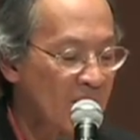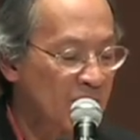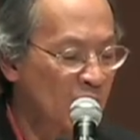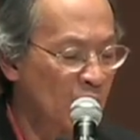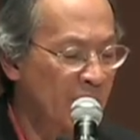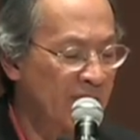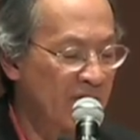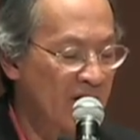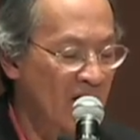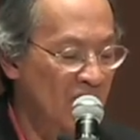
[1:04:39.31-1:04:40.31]
During the
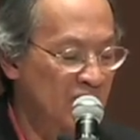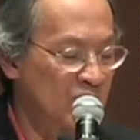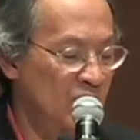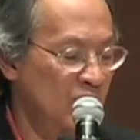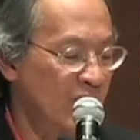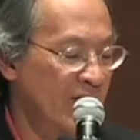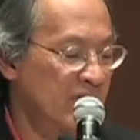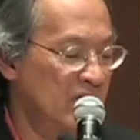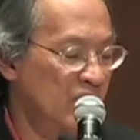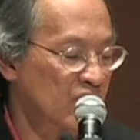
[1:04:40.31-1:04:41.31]
Cultural
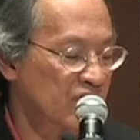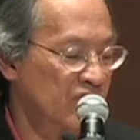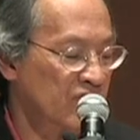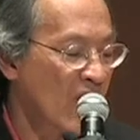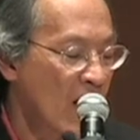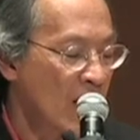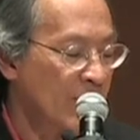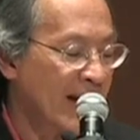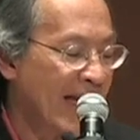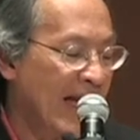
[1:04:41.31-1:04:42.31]
Revolution,
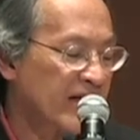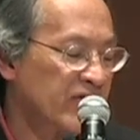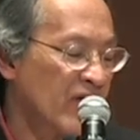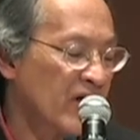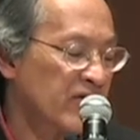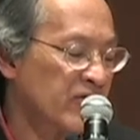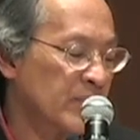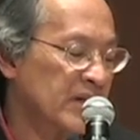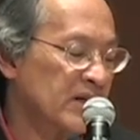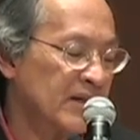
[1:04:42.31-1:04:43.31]
my aunt's
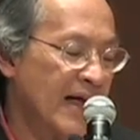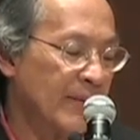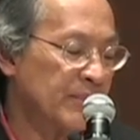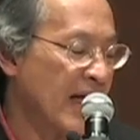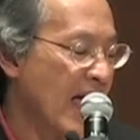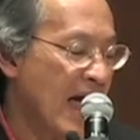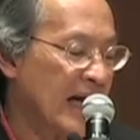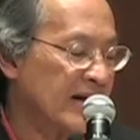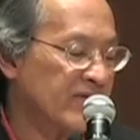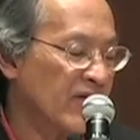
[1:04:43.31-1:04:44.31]
husband leapt
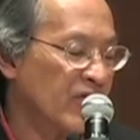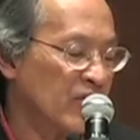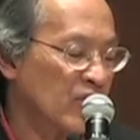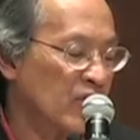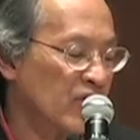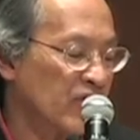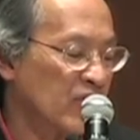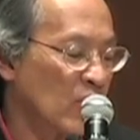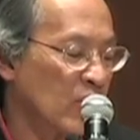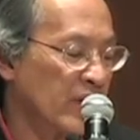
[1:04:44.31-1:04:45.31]
out of a
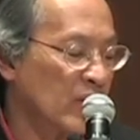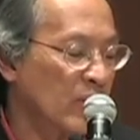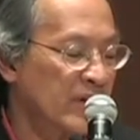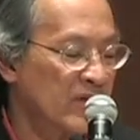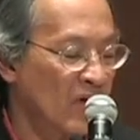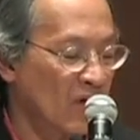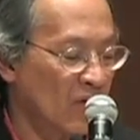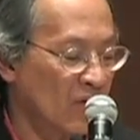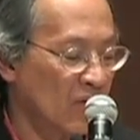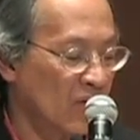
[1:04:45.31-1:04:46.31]
third-story
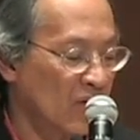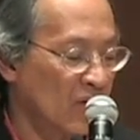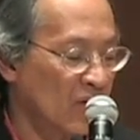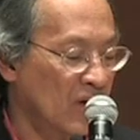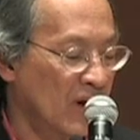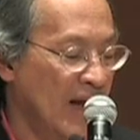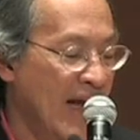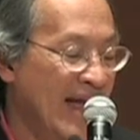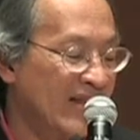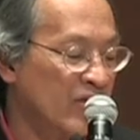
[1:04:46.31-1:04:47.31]
window.
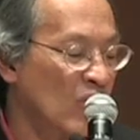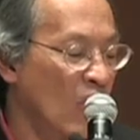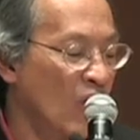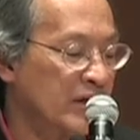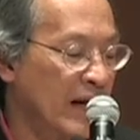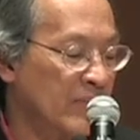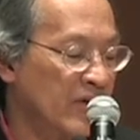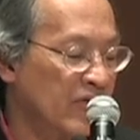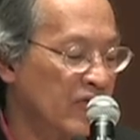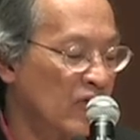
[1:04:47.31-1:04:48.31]
At dawn, I
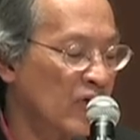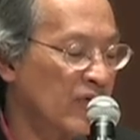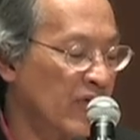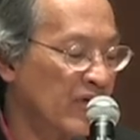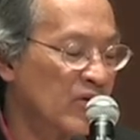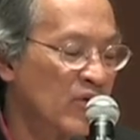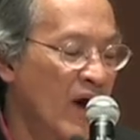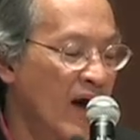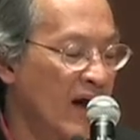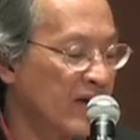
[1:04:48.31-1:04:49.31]
mistook the
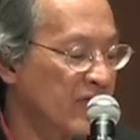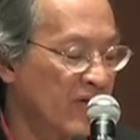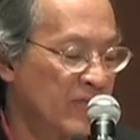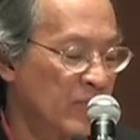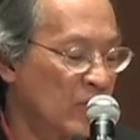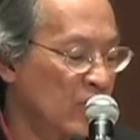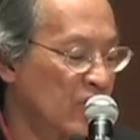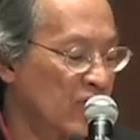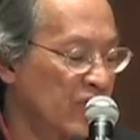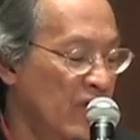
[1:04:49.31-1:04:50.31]
cries of
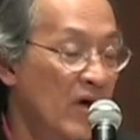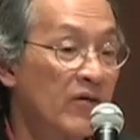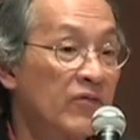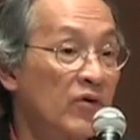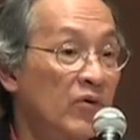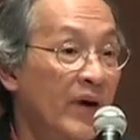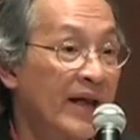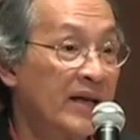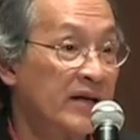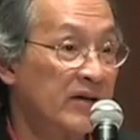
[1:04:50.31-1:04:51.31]
birds for
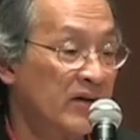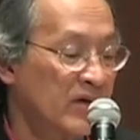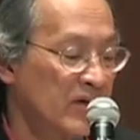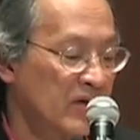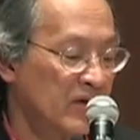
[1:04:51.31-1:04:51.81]
rain.